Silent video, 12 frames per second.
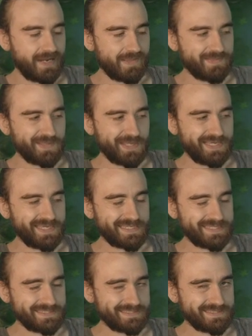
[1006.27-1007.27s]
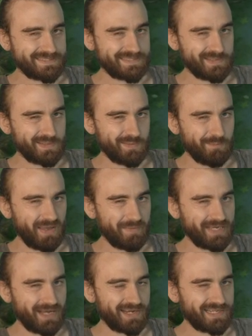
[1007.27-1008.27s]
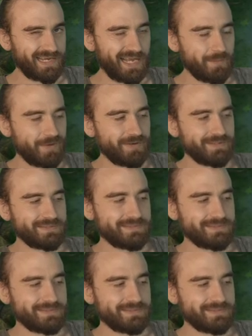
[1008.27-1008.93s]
I think maybe Gal Galimer.